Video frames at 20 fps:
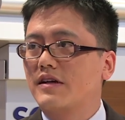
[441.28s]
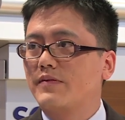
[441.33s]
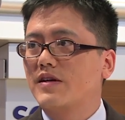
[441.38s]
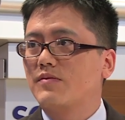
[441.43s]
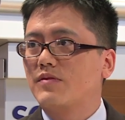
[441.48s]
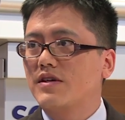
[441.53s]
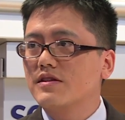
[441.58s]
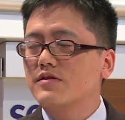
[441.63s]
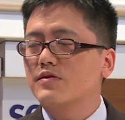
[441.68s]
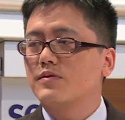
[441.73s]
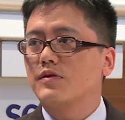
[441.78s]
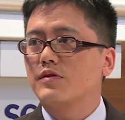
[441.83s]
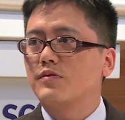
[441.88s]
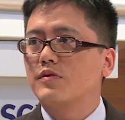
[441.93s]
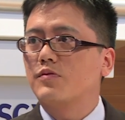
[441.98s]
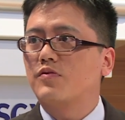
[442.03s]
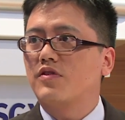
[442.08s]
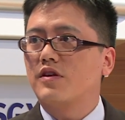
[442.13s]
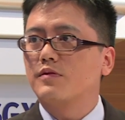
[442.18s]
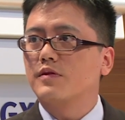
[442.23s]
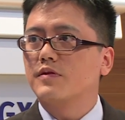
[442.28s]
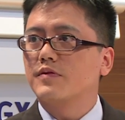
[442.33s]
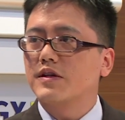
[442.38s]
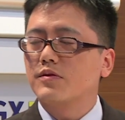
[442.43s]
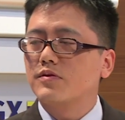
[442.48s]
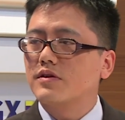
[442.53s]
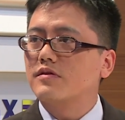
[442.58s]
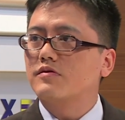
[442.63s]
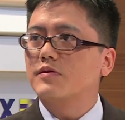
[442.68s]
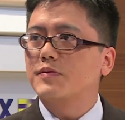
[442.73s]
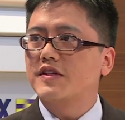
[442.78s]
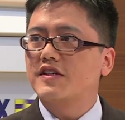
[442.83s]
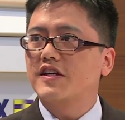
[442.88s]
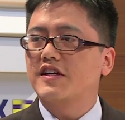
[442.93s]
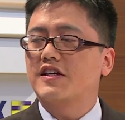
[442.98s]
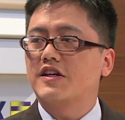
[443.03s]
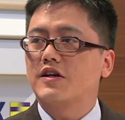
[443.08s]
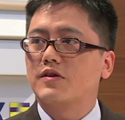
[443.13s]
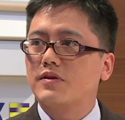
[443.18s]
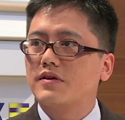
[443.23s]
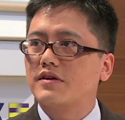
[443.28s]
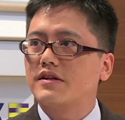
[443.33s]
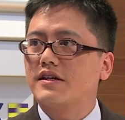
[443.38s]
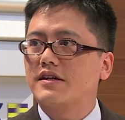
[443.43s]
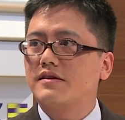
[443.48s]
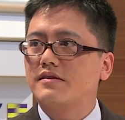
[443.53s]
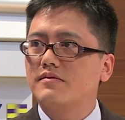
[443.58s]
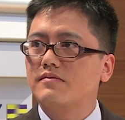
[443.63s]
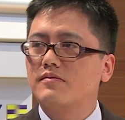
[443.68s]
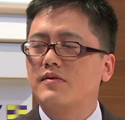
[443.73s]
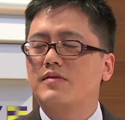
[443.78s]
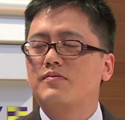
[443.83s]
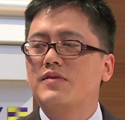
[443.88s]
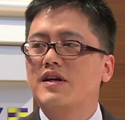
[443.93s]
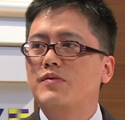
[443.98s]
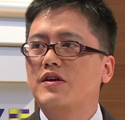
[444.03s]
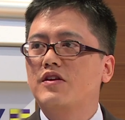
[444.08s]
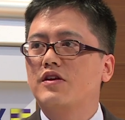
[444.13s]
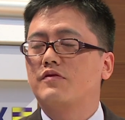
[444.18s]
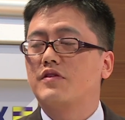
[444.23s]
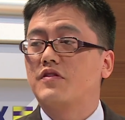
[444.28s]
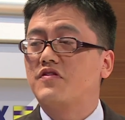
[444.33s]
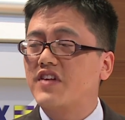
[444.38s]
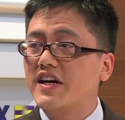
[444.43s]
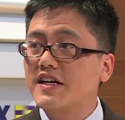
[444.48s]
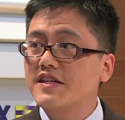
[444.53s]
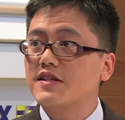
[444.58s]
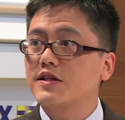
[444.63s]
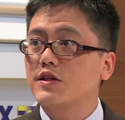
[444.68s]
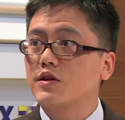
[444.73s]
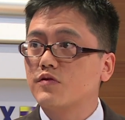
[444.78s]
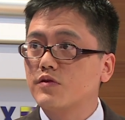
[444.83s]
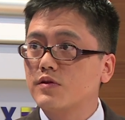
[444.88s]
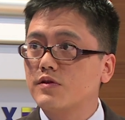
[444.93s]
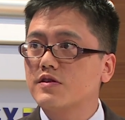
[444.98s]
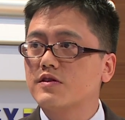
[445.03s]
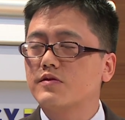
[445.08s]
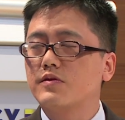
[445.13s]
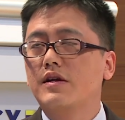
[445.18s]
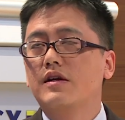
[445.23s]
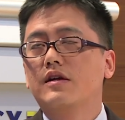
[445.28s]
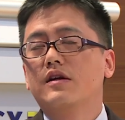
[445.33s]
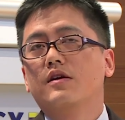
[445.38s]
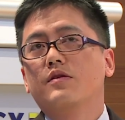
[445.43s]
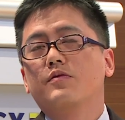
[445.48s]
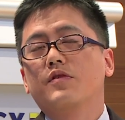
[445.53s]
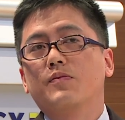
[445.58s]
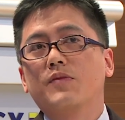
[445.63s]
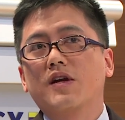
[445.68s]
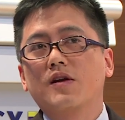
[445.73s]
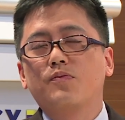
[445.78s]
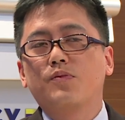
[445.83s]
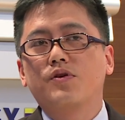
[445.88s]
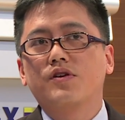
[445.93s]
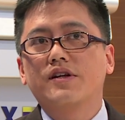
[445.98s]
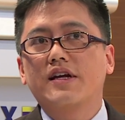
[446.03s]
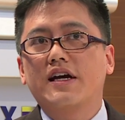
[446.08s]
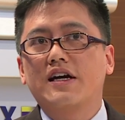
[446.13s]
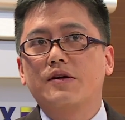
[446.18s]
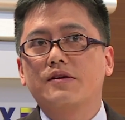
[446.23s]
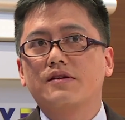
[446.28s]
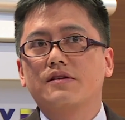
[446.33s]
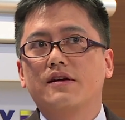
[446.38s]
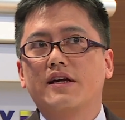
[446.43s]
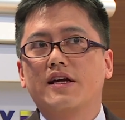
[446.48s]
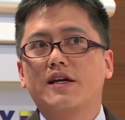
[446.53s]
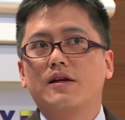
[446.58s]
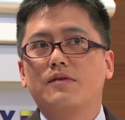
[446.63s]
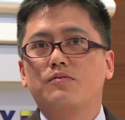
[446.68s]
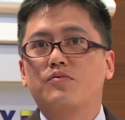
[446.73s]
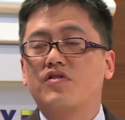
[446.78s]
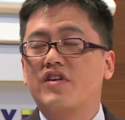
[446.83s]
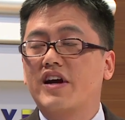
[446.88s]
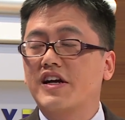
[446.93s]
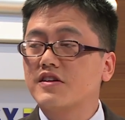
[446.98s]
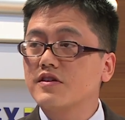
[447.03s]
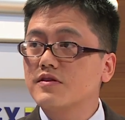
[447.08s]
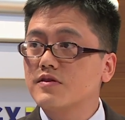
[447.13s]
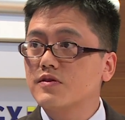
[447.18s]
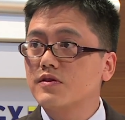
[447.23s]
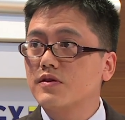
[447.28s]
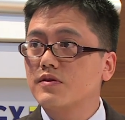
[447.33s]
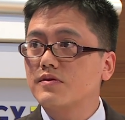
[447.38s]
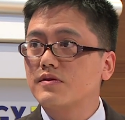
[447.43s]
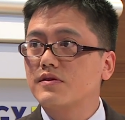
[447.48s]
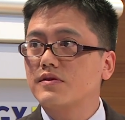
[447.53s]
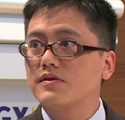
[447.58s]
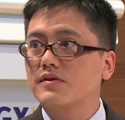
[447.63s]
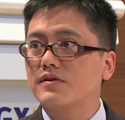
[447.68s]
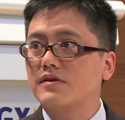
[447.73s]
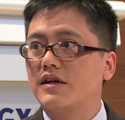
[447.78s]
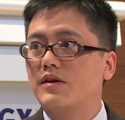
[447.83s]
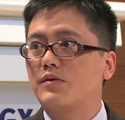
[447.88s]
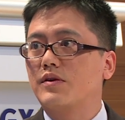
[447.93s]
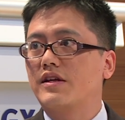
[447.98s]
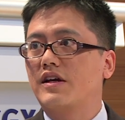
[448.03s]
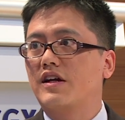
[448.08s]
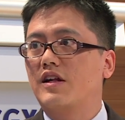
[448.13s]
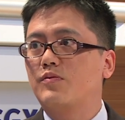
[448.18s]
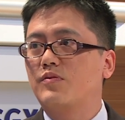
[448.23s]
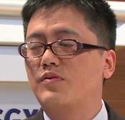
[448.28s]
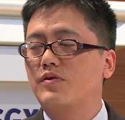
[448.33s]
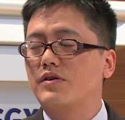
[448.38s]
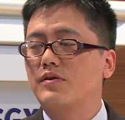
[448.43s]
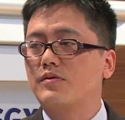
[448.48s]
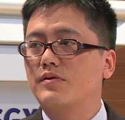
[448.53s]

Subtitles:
coming months, we'll be taking a look at maybe not revising the rules. We may put out a practice note mm-hmm. that would help